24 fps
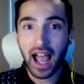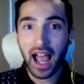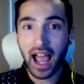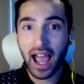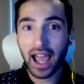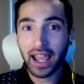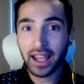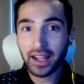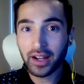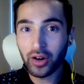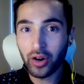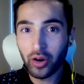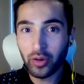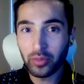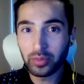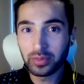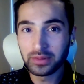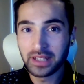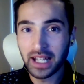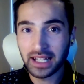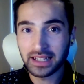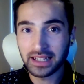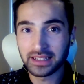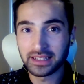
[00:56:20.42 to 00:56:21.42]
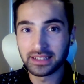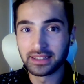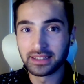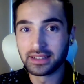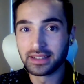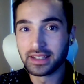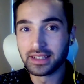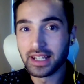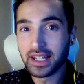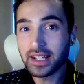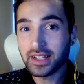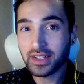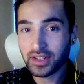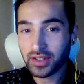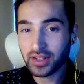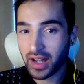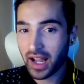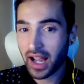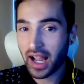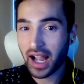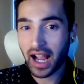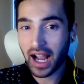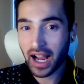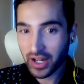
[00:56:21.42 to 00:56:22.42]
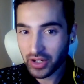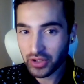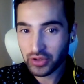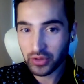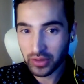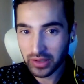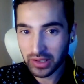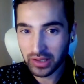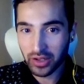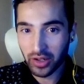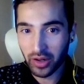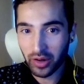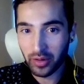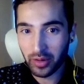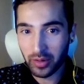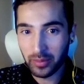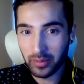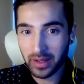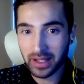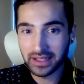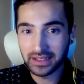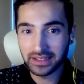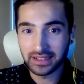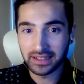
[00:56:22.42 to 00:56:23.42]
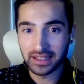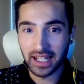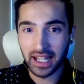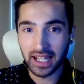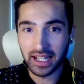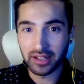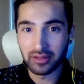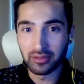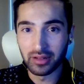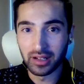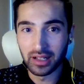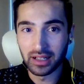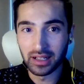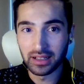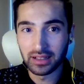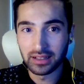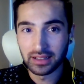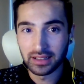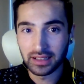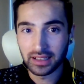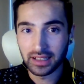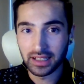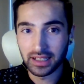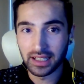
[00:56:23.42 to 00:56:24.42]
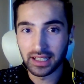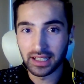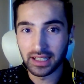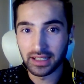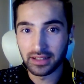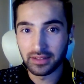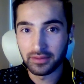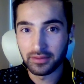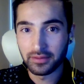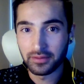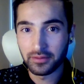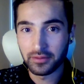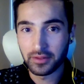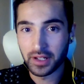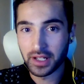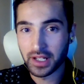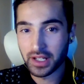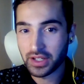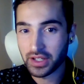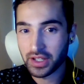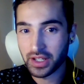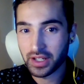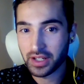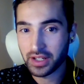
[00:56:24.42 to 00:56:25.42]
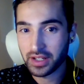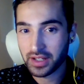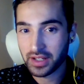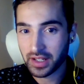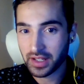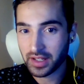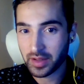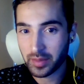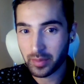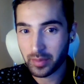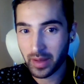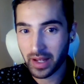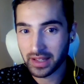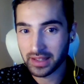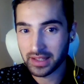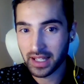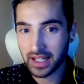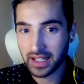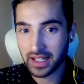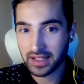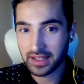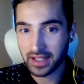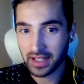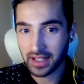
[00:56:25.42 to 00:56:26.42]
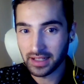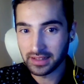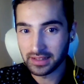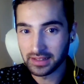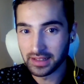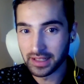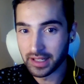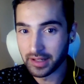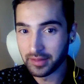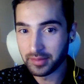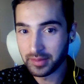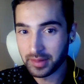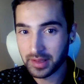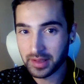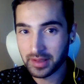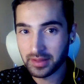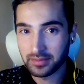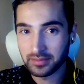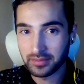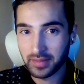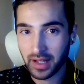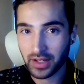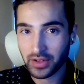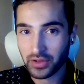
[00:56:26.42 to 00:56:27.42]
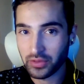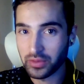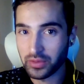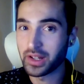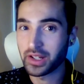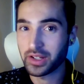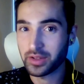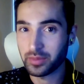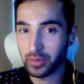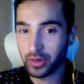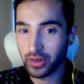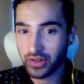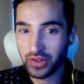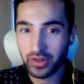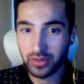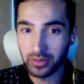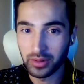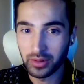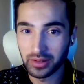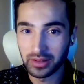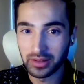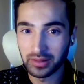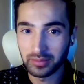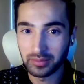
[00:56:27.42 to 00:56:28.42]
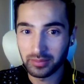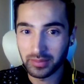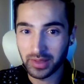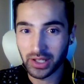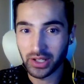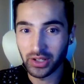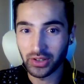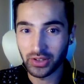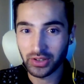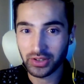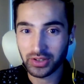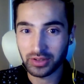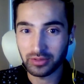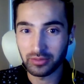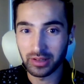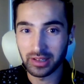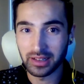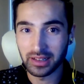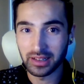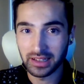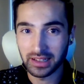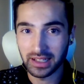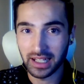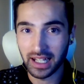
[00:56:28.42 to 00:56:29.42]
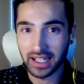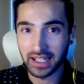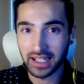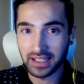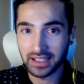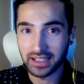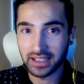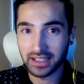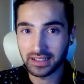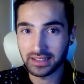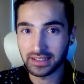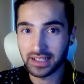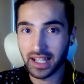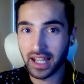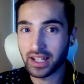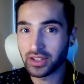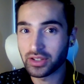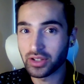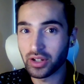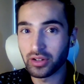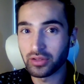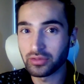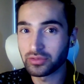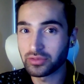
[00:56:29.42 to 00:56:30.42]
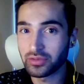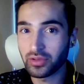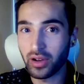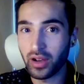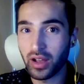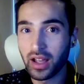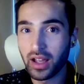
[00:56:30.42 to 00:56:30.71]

I hope that this actual government finishes its mandate and leaves as soon as possible, because like they don't